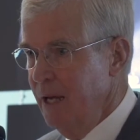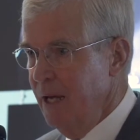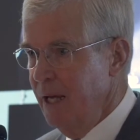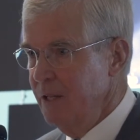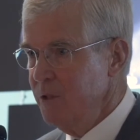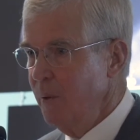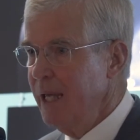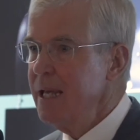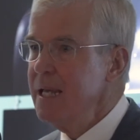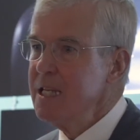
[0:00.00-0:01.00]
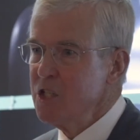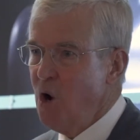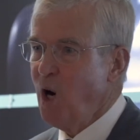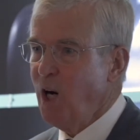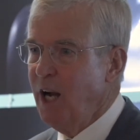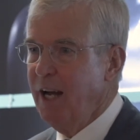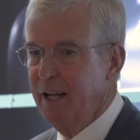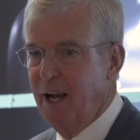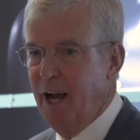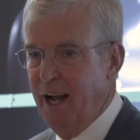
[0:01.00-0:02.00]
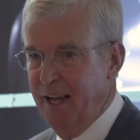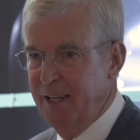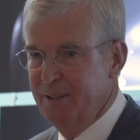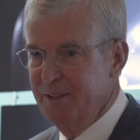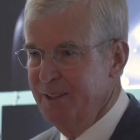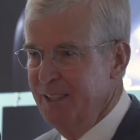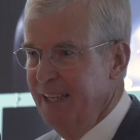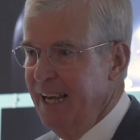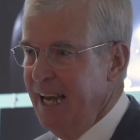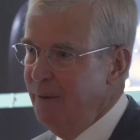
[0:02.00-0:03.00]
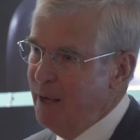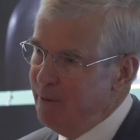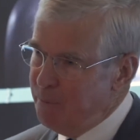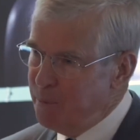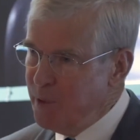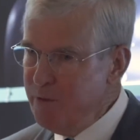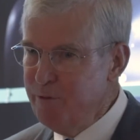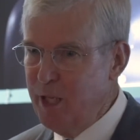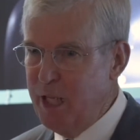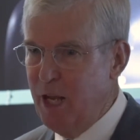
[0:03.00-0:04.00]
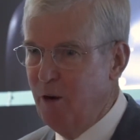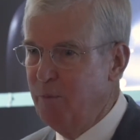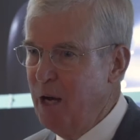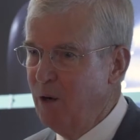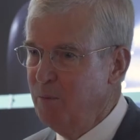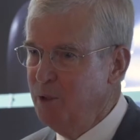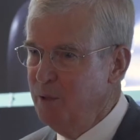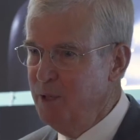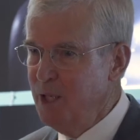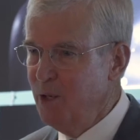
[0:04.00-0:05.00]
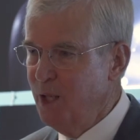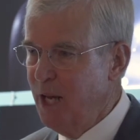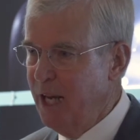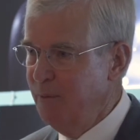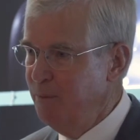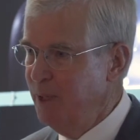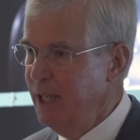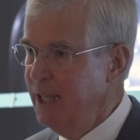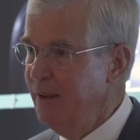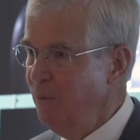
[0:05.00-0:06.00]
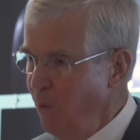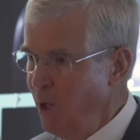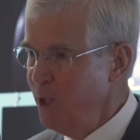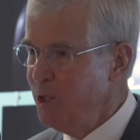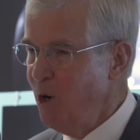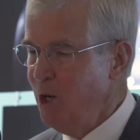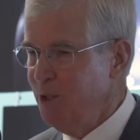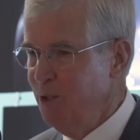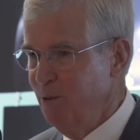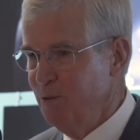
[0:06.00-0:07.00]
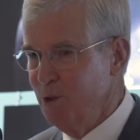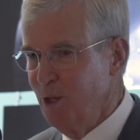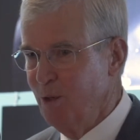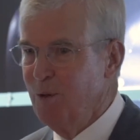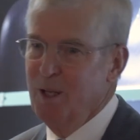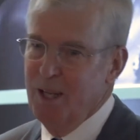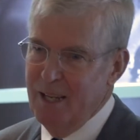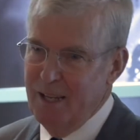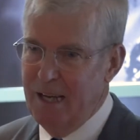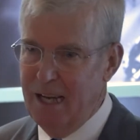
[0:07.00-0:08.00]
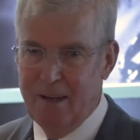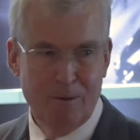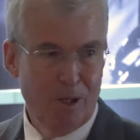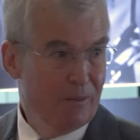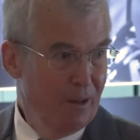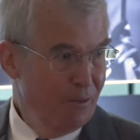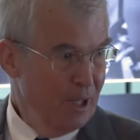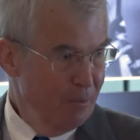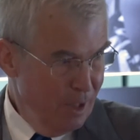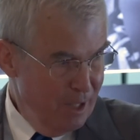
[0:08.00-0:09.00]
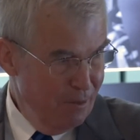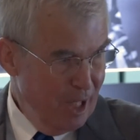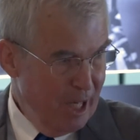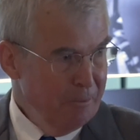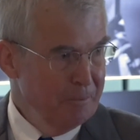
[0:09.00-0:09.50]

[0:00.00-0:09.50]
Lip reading: And so he's our kind of guy. And we have a brief video. Malcolm couldn't be here tonight, but he wanted to talk to you. So if we can play the video.